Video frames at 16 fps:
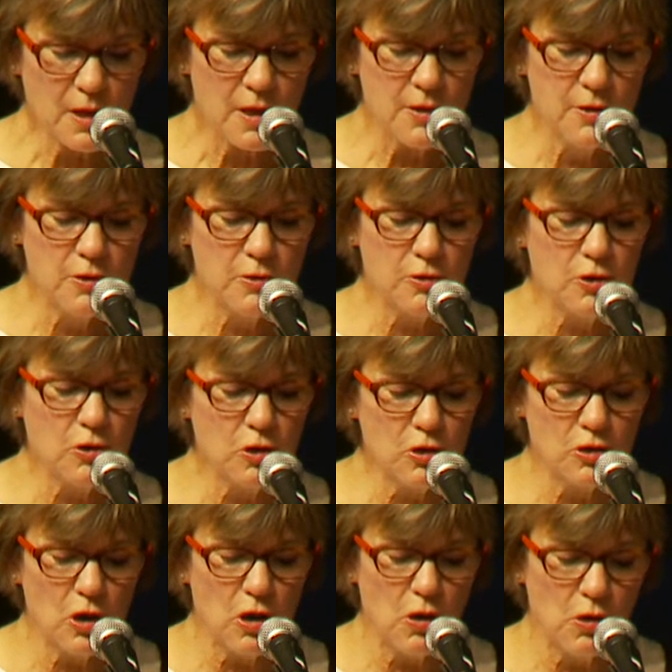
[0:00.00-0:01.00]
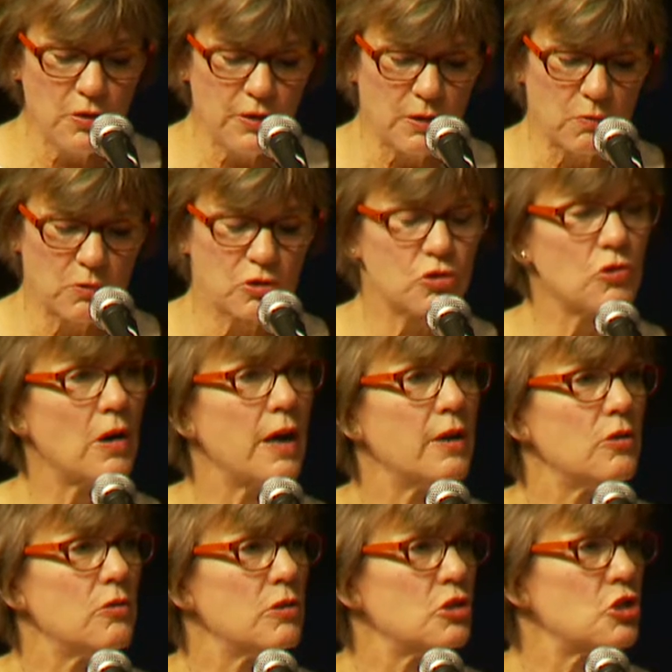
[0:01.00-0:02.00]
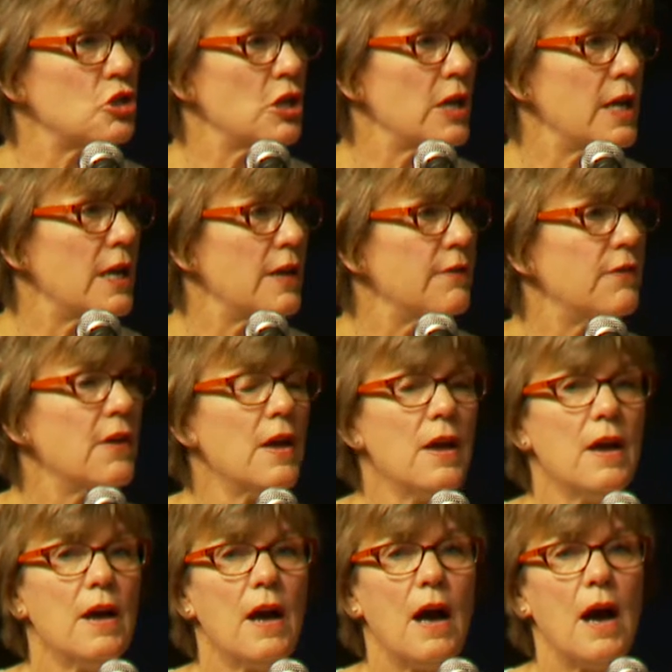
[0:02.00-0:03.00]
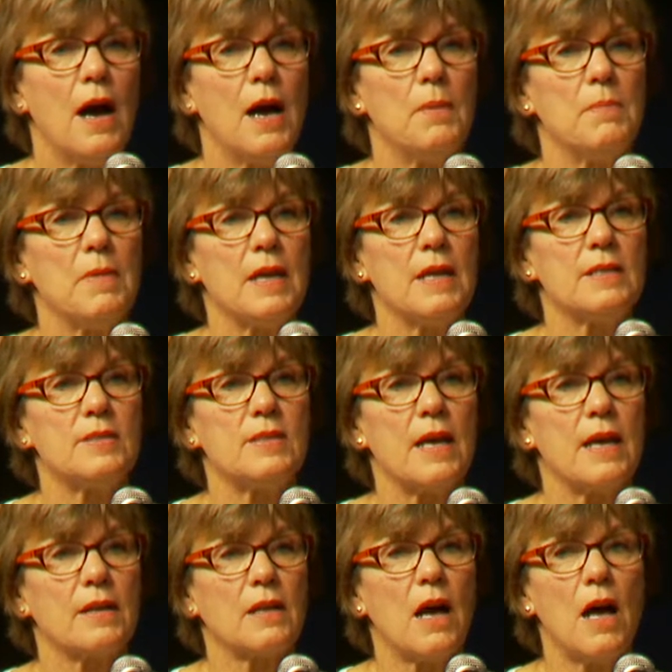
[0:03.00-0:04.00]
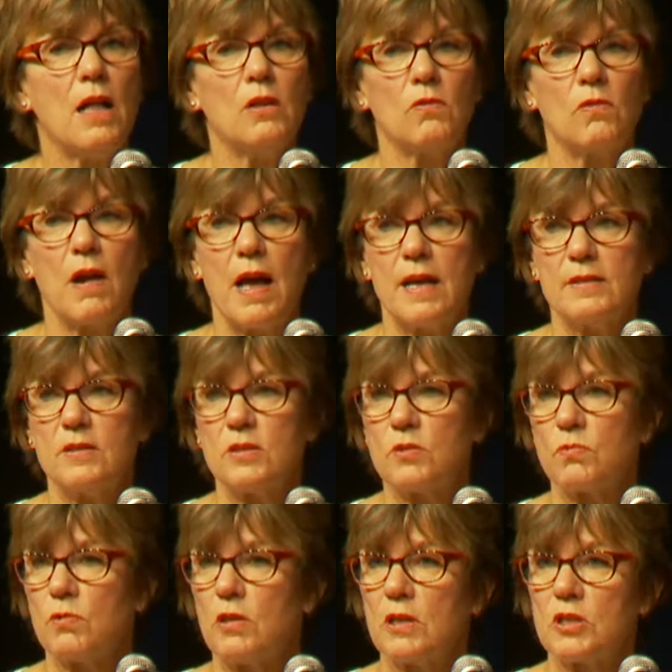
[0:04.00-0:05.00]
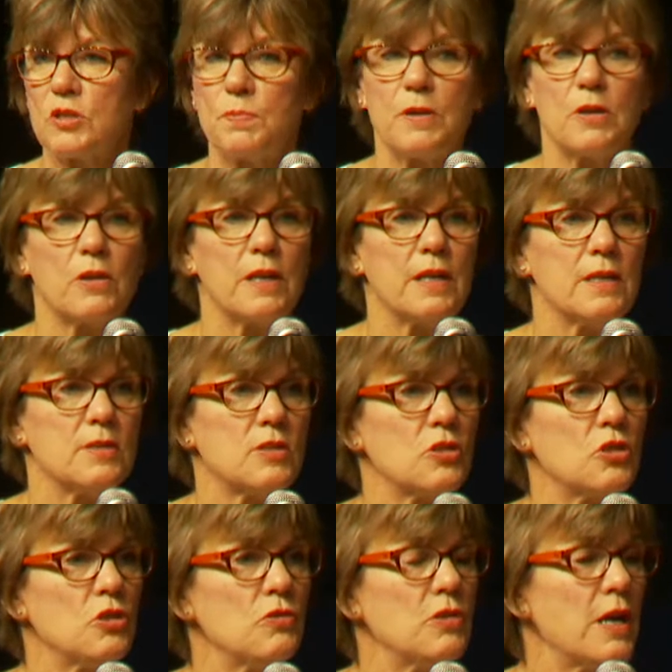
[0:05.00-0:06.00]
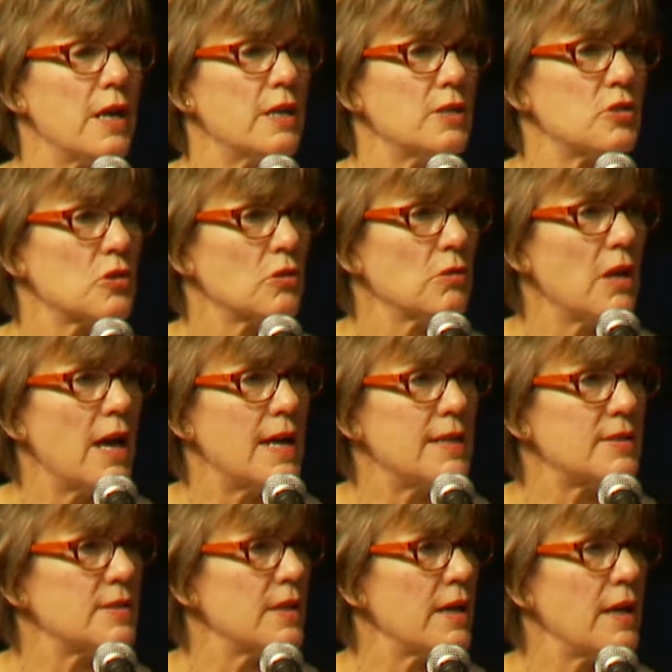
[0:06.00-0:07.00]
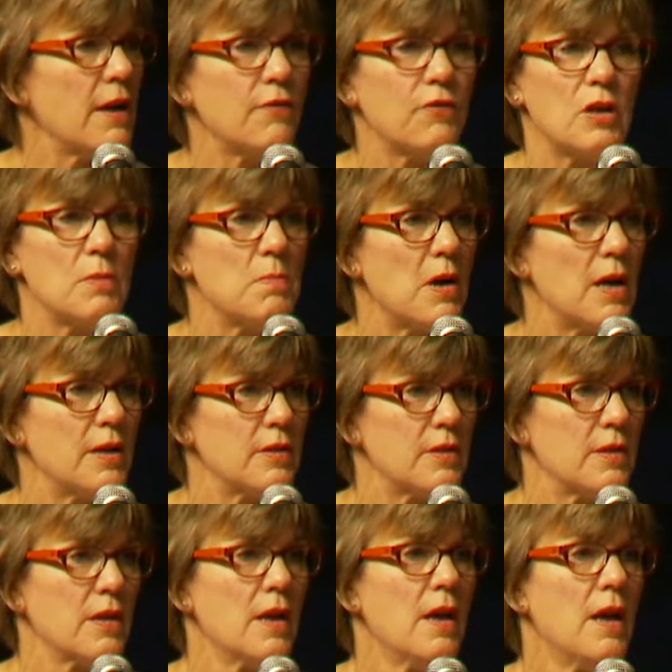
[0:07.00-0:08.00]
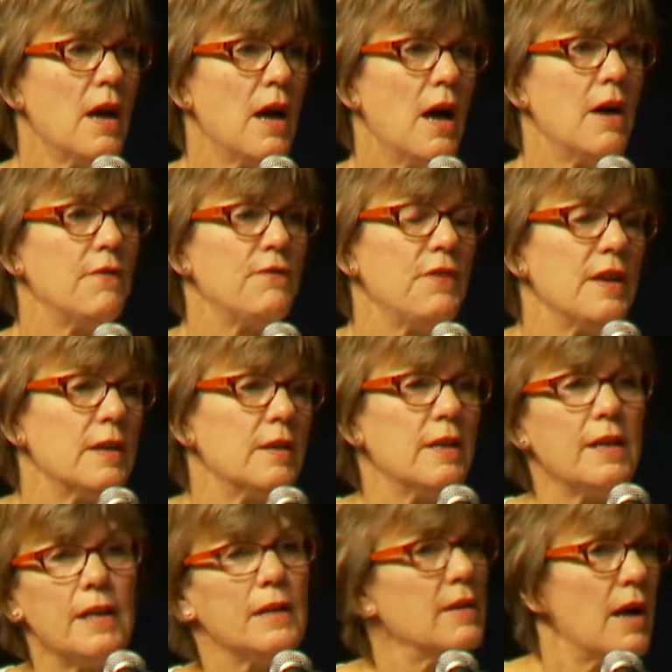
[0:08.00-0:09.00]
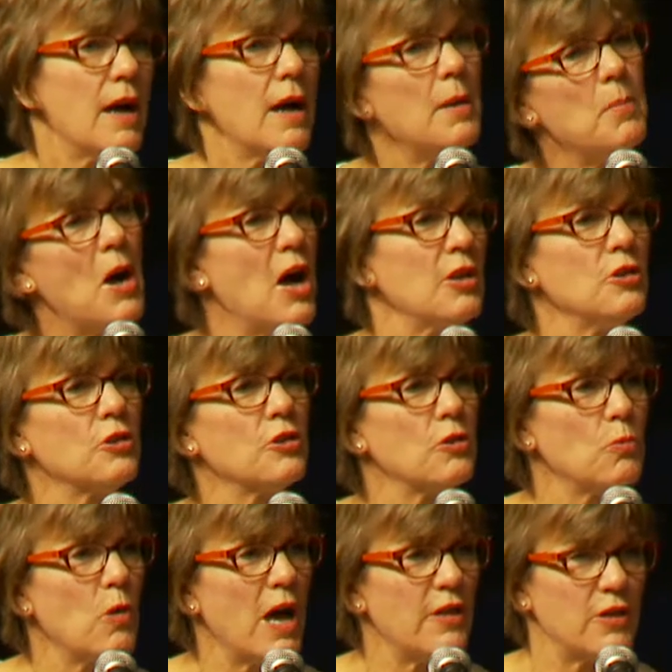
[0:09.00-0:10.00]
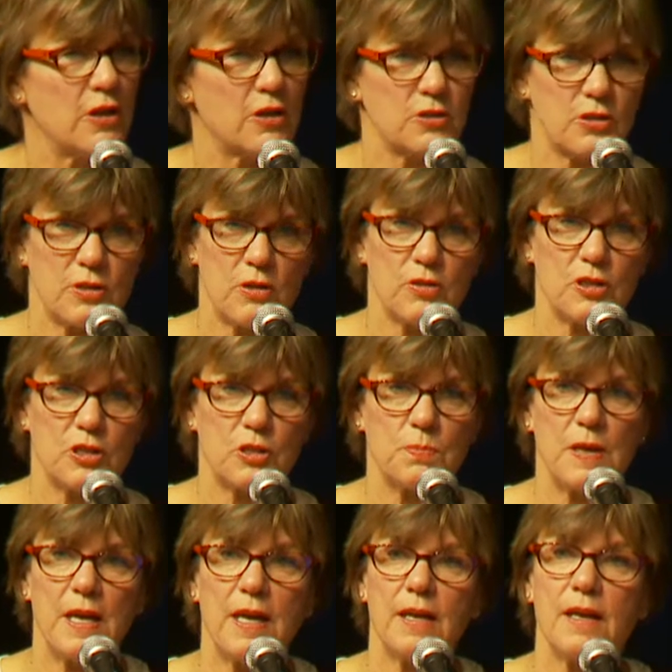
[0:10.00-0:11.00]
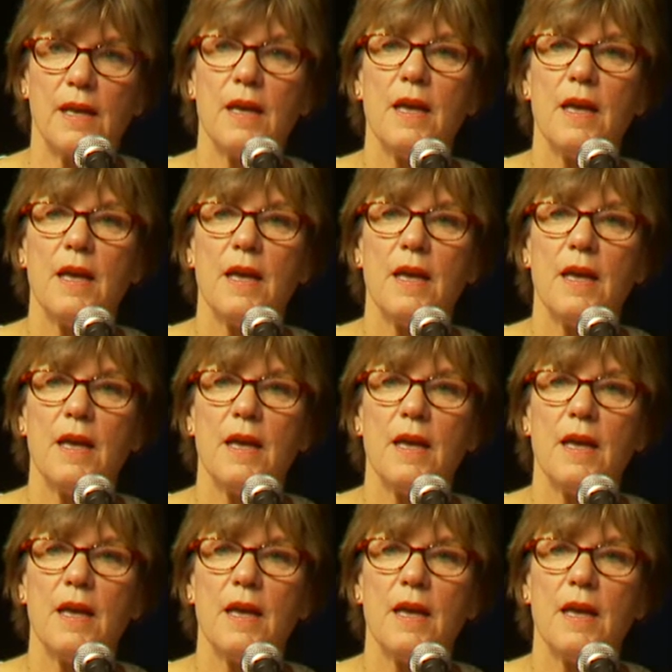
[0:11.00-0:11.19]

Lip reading: The third goal that we're trying to achieve is that Coloradans will experience 2 days or less every month of feeling under the weather, so to speak.